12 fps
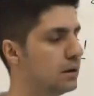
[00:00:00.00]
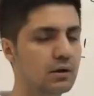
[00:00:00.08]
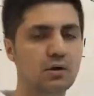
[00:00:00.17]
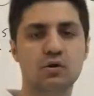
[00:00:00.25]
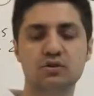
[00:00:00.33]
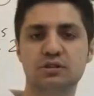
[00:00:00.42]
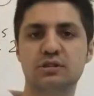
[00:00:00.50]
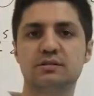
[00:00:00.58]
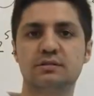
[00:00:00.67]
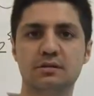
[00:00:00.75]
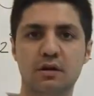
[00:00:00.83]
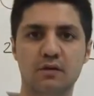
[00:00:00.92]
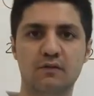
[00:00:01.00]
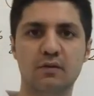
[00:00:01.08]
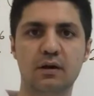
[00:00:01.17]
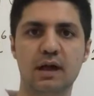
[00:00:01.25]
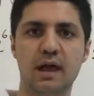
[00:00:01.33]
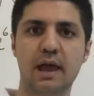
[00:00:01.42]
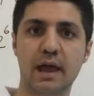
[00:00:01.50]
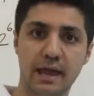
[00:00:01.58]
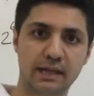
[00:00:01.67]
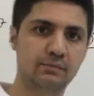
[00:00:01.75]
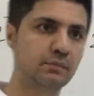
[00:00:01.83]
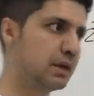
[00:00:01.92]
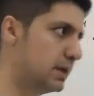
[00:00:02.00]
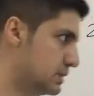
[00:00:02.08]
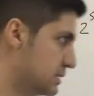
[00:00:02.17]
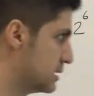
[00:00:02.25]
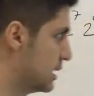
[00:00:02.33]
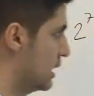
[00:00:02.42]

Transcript: consists of 8 bits.